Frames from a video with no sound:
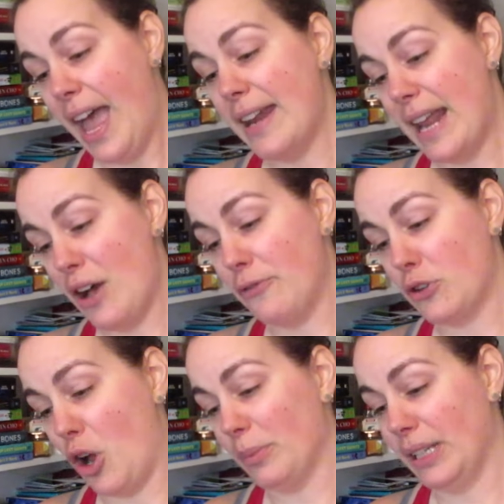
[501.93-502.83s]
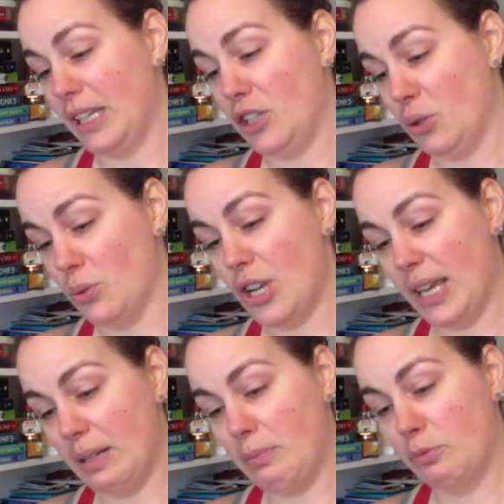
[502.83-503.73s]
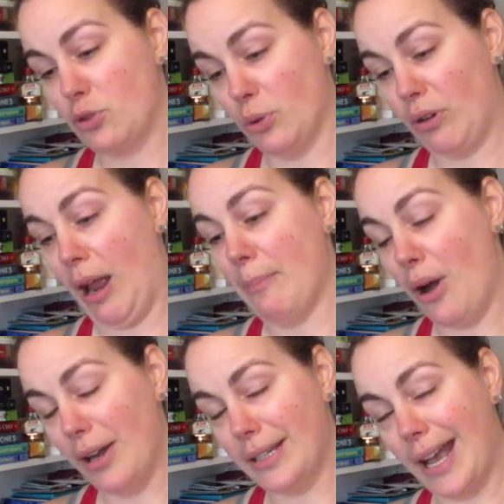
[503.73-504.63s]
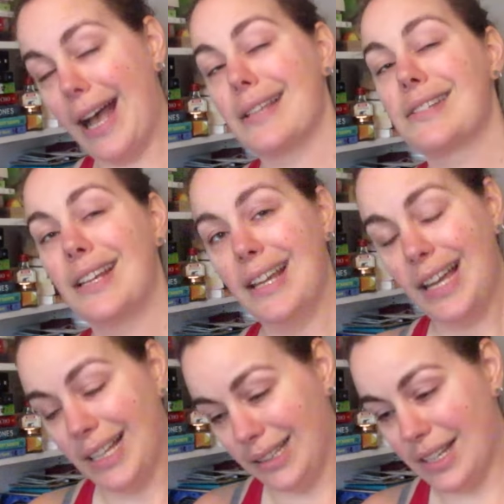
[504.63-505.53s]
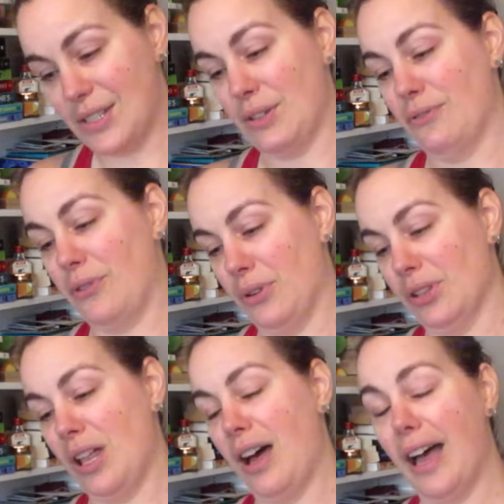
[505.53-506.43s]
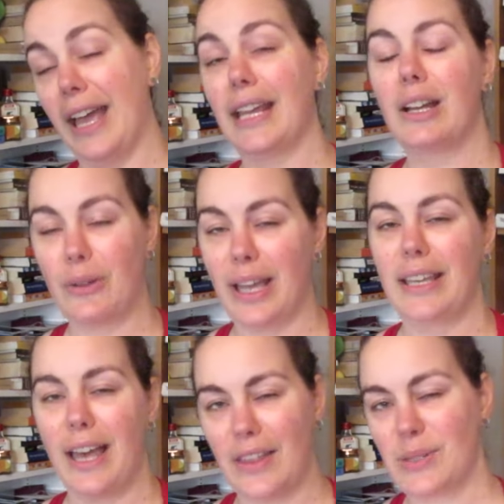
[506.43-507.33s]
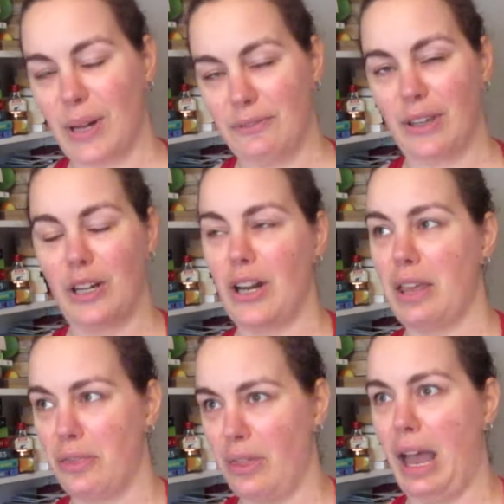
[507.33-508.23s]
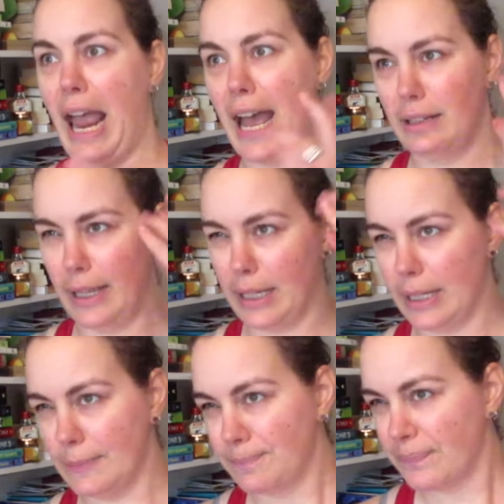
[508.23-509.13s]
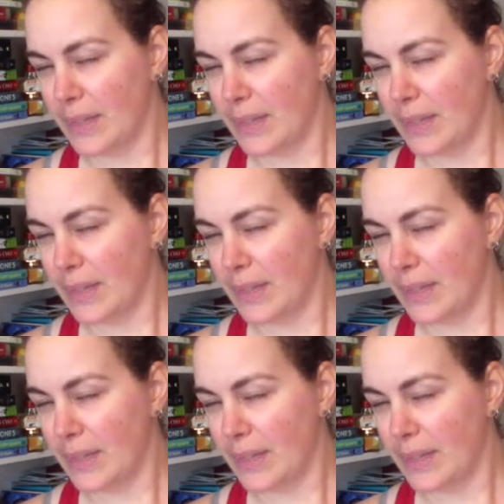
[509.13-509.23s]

And now phenomenally huge hit true crime podcast, Listen for the Lie. Okay, yeah, that's what I figured. I had like a